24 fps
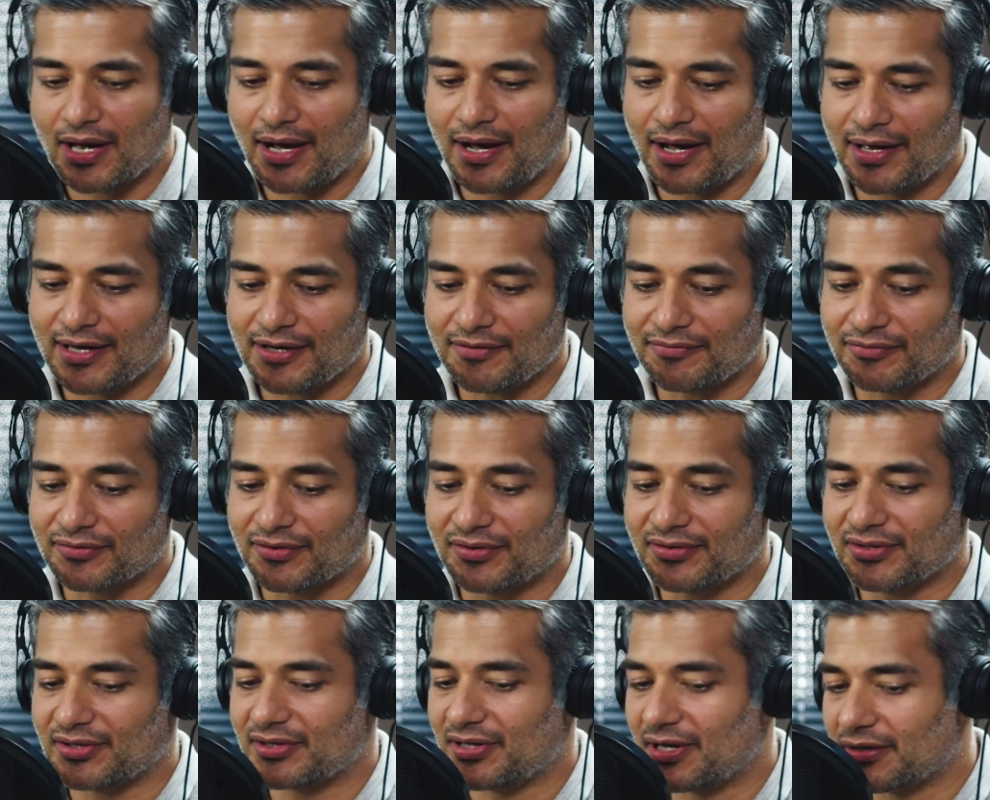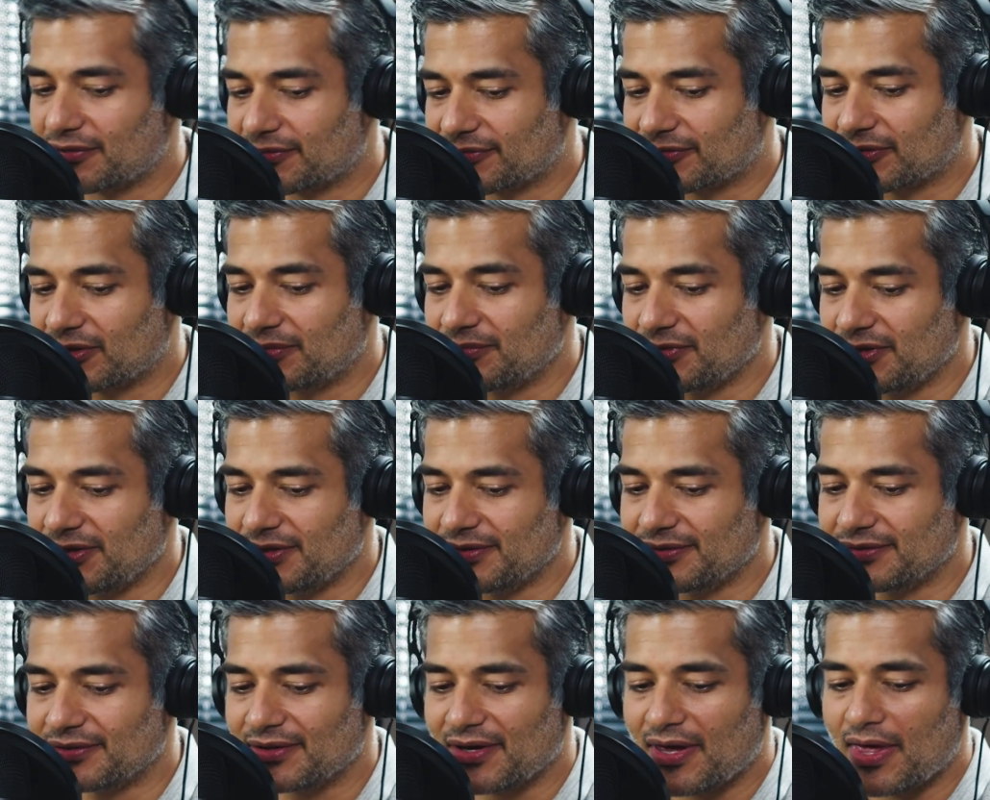I have learned a lot from
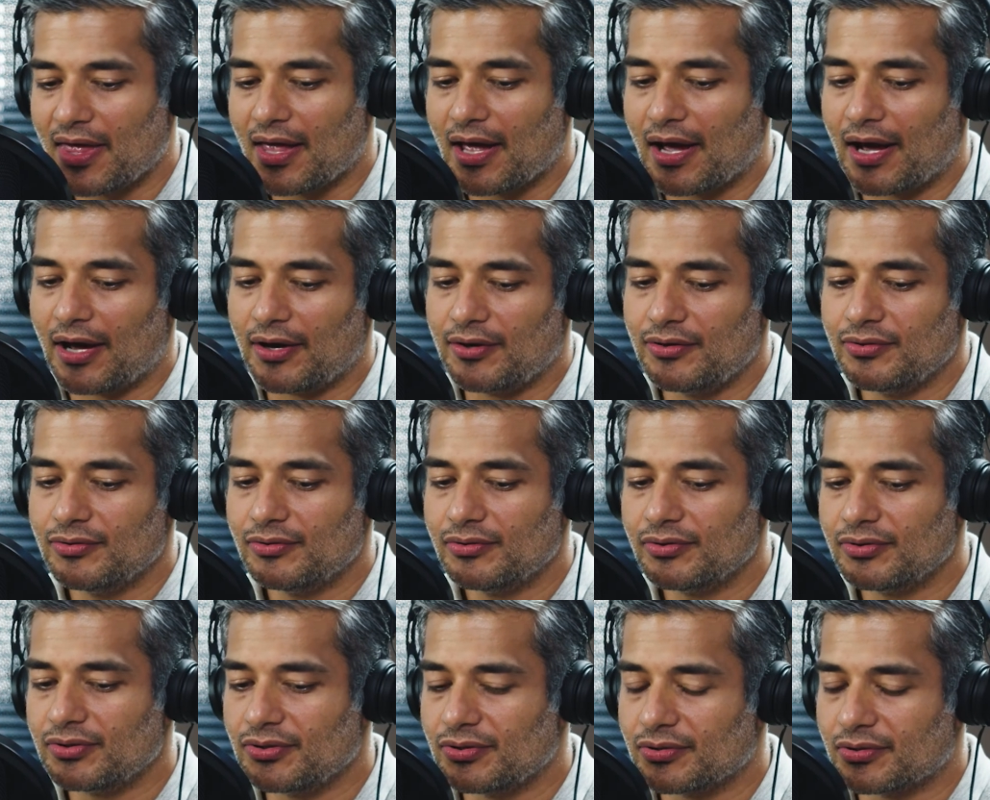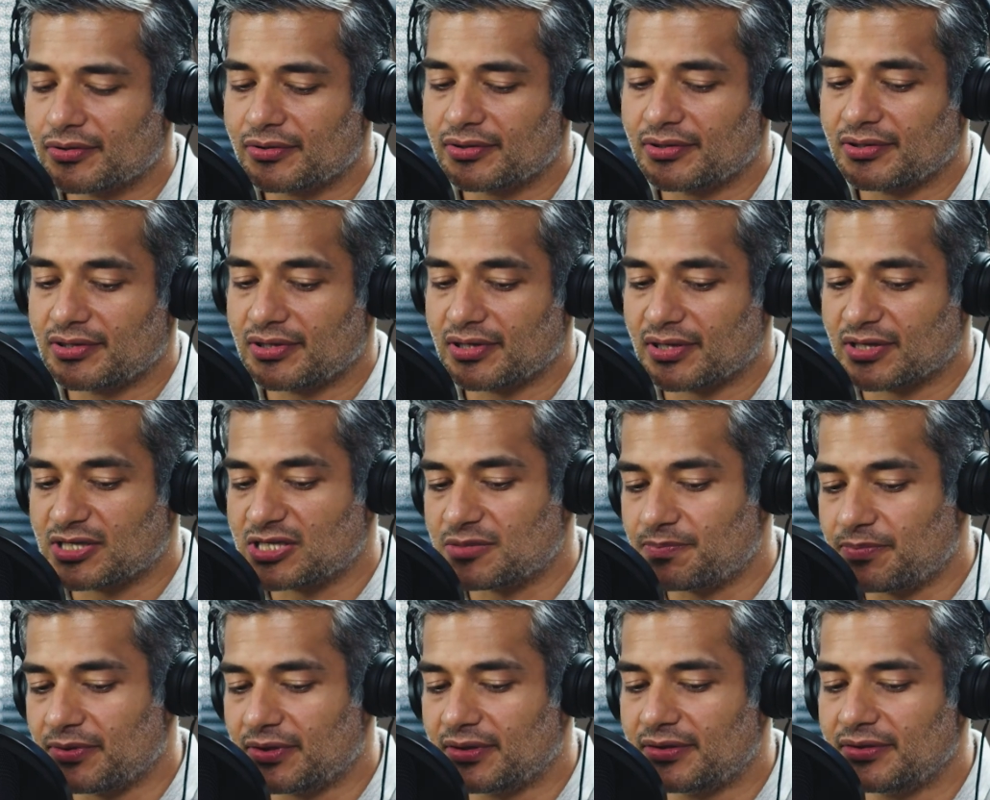you. I know your
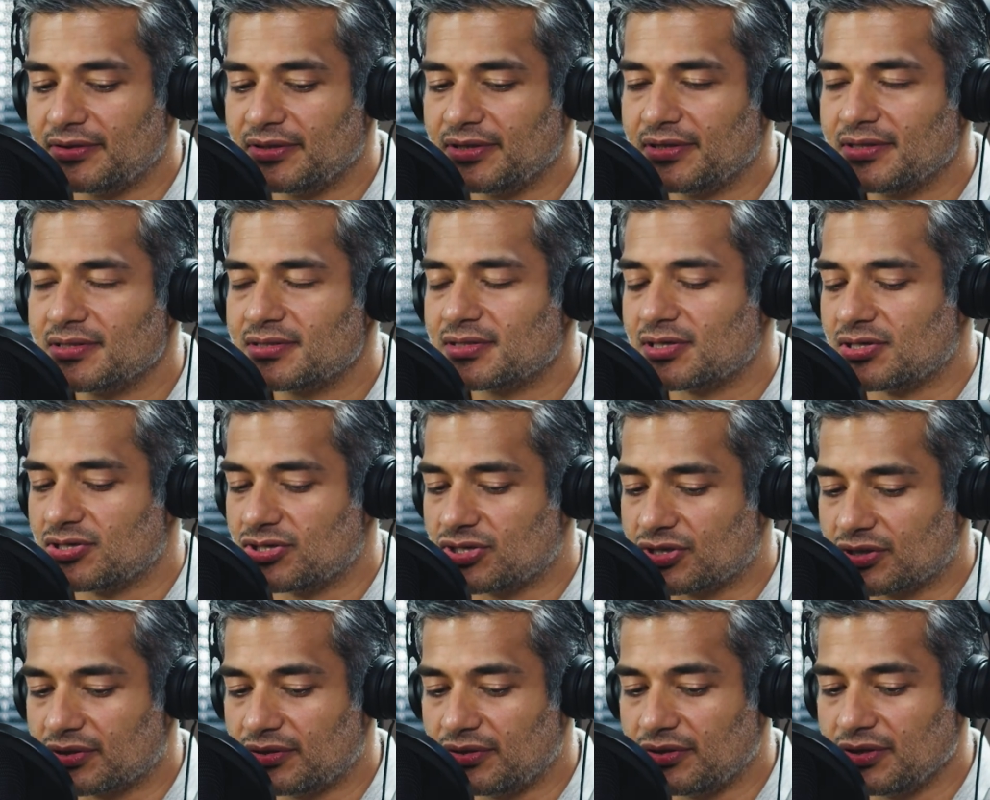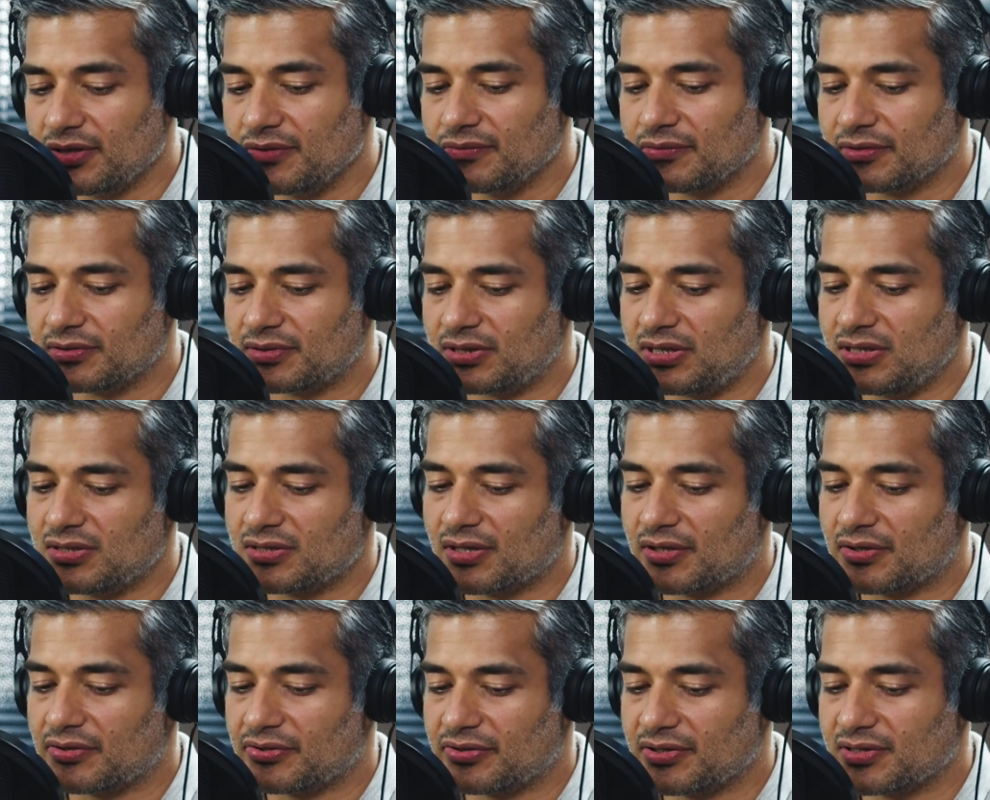experience and journey will teach
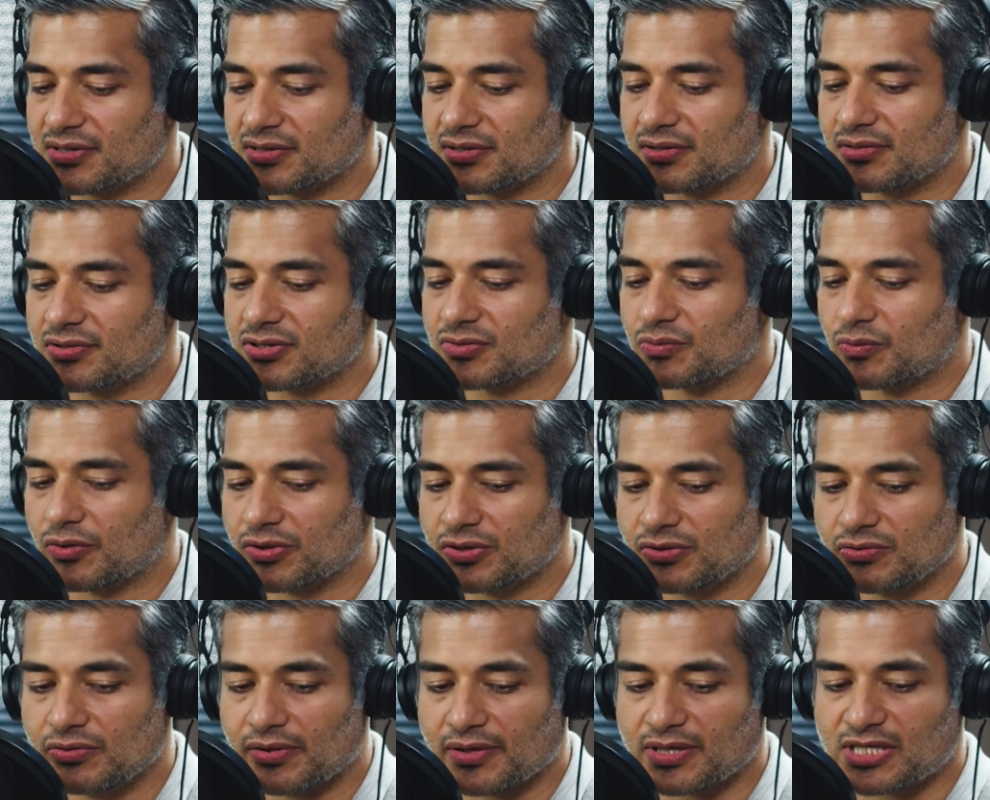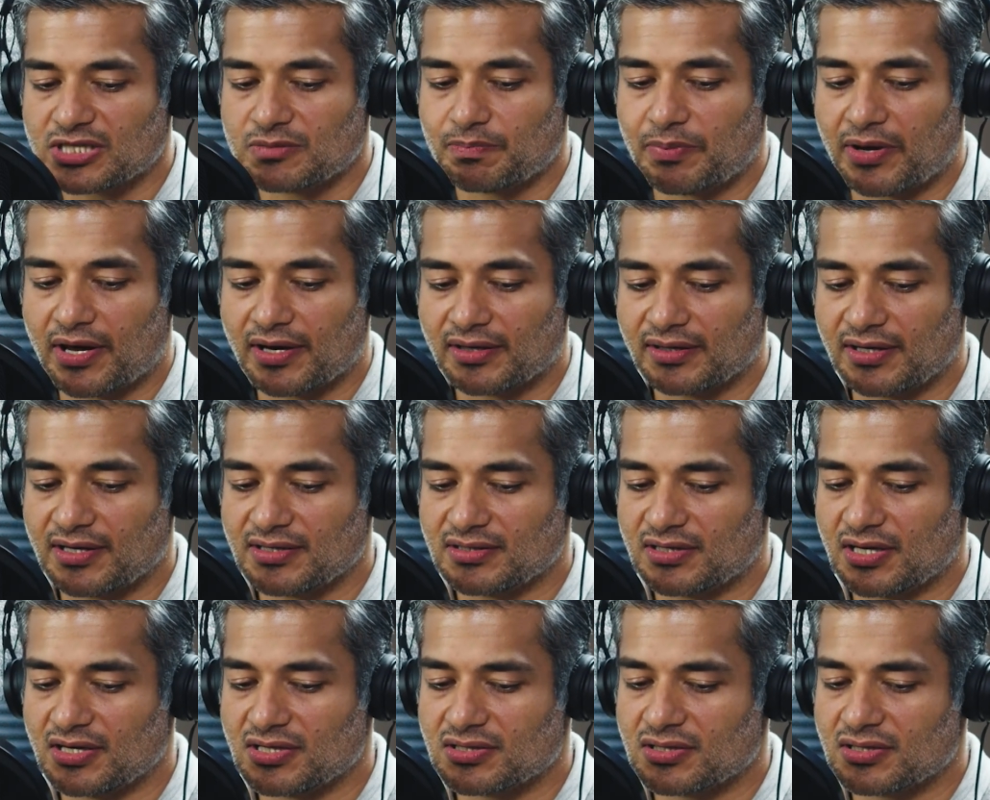our listeners what to expect as they